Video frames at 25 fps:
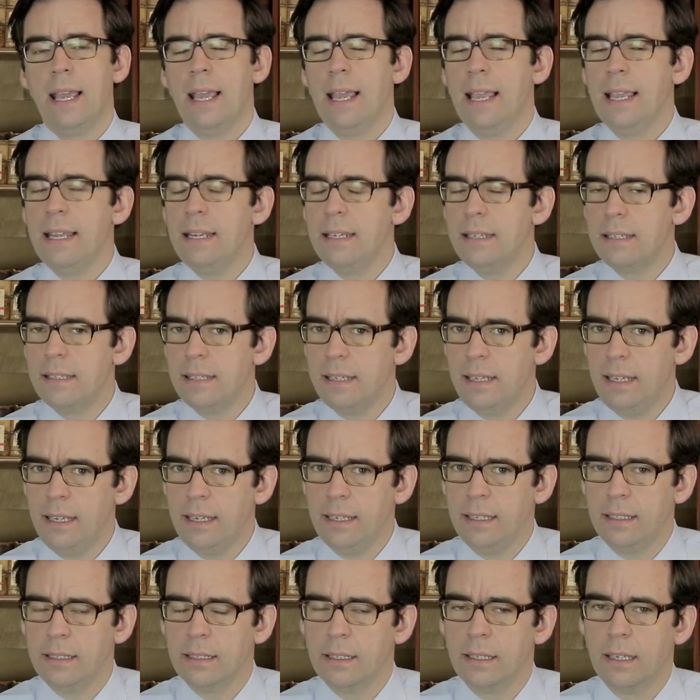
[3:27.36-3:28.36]

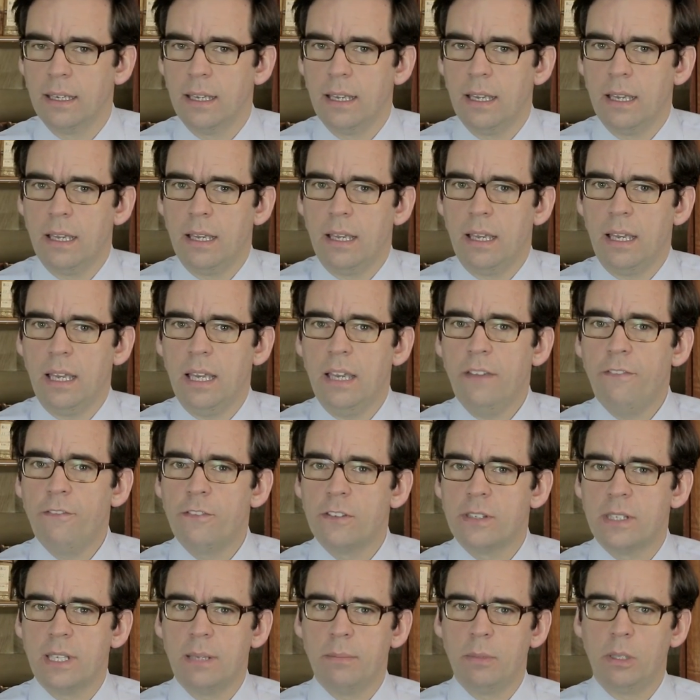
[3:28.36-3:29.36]
Indeed, if
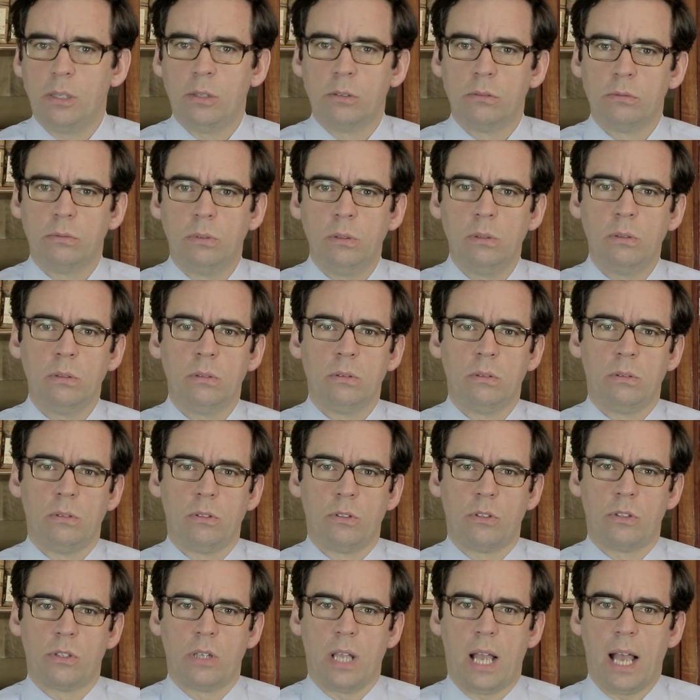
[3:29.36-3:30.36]
similar
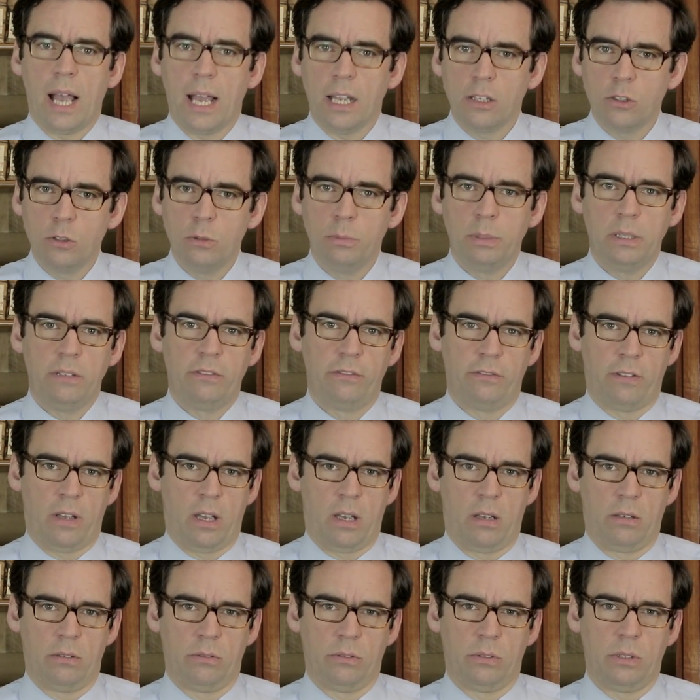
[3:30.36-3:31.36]
rules are to be
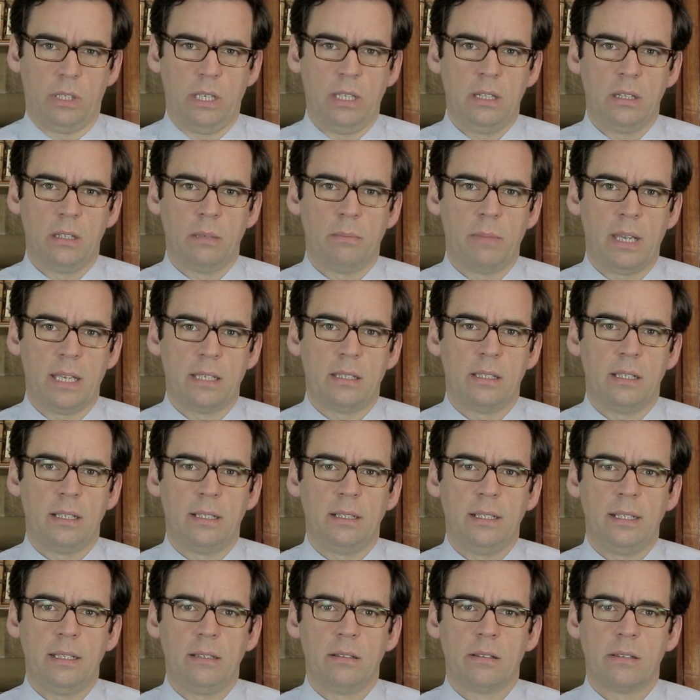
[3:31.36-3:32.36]
found in domestic
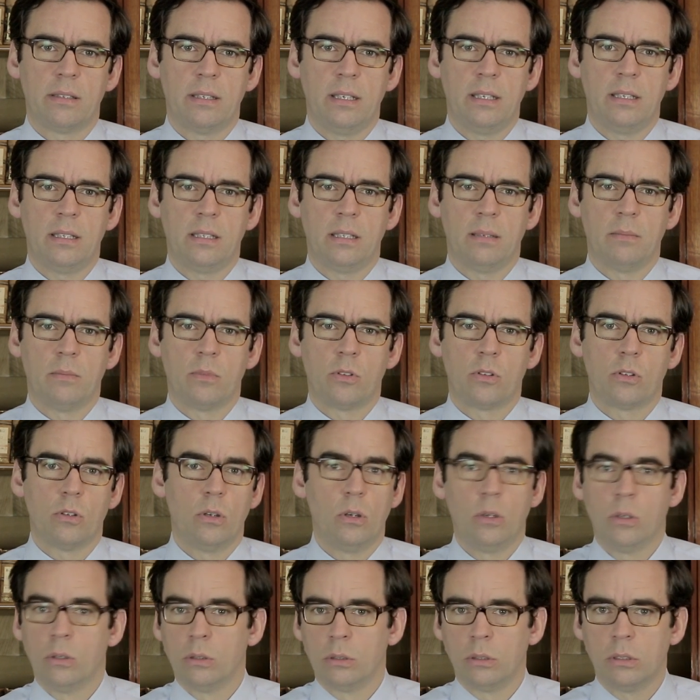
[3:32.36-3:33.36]
legal systems
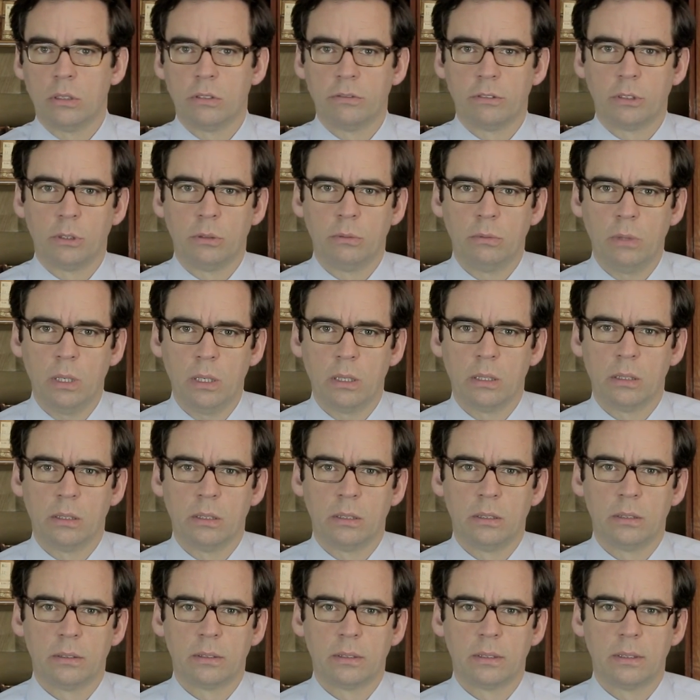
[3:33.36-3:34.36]
all over the
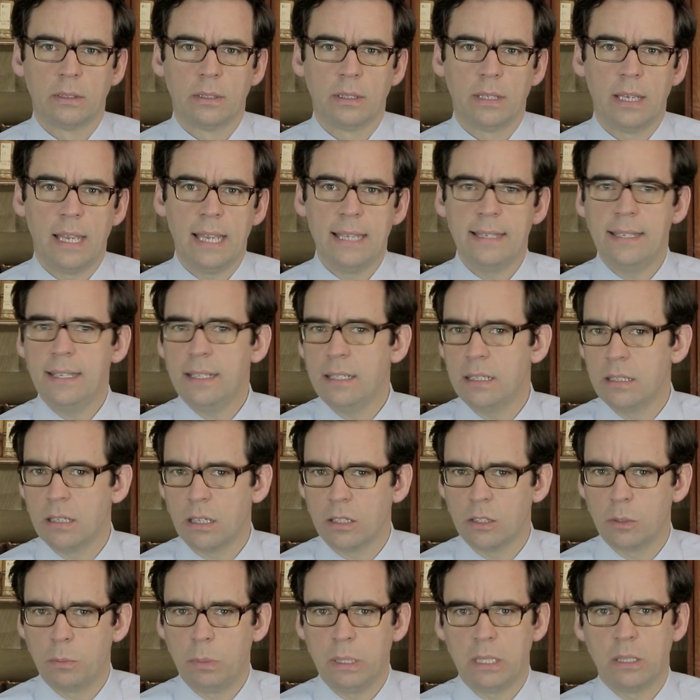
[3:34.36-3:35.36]
world, is it
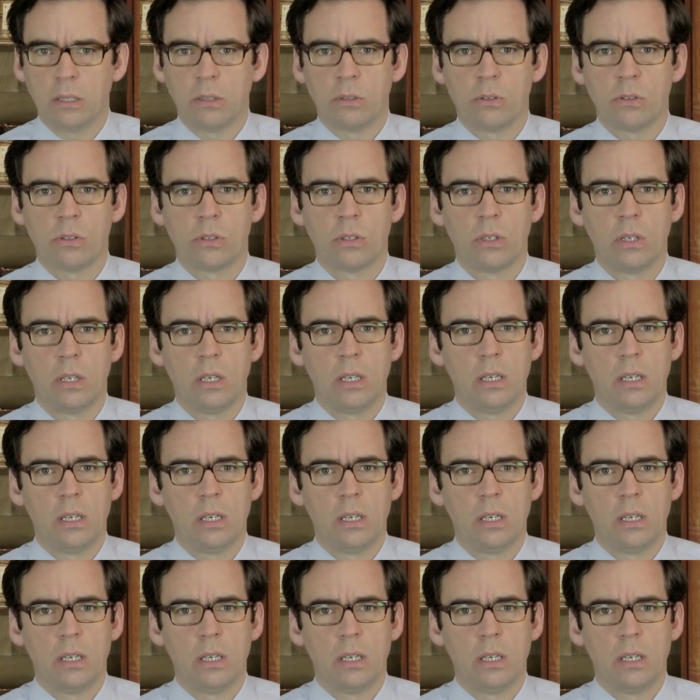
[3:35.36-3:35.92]
not because